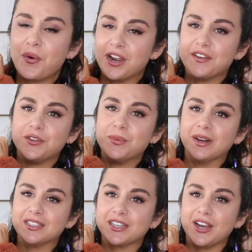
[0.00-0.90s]
quite a few
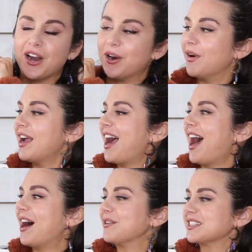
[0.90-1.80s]
months ago.
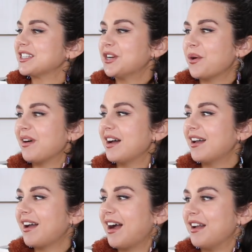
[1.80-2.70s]
I was like, you know
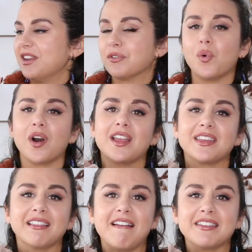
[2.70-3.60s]
what? I've never worn
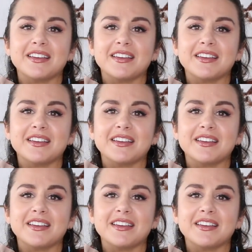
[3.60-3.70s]
anything like